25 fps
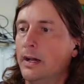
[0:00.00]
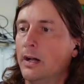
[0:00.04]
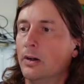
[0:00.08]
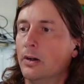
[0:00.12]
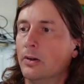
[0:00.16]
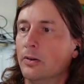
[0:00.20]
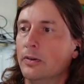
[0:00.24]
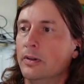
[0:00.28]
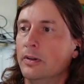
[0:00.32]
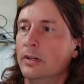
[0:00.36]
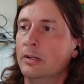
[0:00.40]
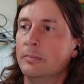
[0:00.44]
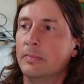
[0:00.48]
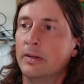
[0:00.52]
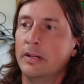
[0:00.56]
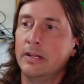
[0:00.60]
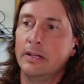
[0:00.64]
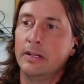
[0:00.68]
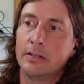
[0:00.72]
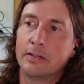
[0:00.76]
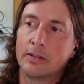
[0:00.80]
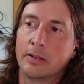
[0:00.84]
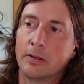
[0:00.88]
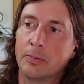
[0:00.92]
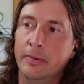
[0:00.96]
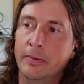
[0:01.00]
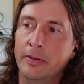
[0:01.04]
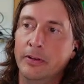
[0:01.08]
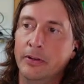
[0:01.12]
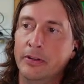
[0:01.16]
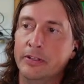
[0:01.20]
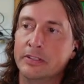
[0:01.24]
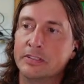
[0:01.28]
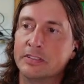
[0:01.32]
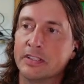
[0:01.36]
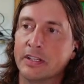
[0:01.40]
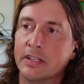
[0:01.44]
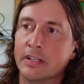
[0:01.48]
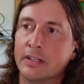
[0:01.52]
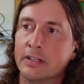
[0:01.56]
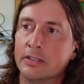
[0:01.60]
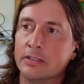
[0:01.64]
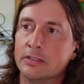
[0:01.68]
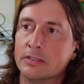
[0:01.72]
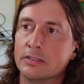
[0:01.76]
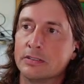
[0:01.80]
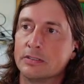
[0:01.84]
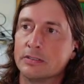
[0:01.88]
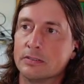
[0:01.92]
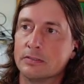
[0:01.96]
Now, in my community
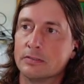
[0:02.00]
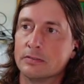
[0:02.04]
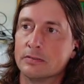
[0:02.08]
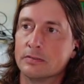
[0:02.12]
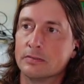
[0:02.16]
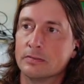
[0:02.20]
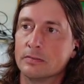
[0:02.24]
centers,